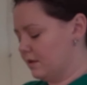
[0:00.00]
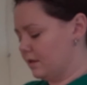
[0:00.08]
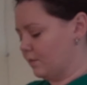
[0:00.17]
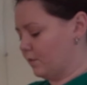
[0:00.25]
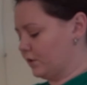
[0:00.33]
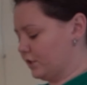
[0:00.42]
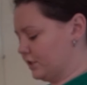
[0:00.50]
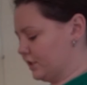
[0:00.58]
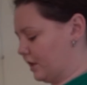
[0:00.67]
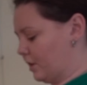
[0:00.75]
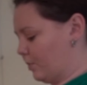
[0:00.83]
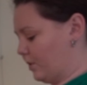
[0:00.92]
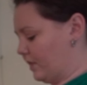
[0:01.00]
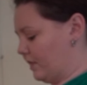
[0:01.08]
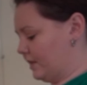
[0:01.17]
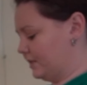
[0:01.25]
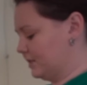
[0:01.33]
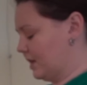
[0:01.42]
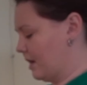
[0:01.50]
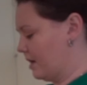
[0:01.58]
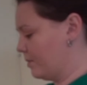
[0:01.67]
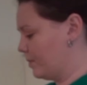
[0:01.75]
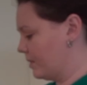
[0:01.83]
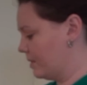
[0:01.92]
We're just going to put this
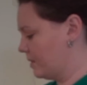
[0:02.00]
up.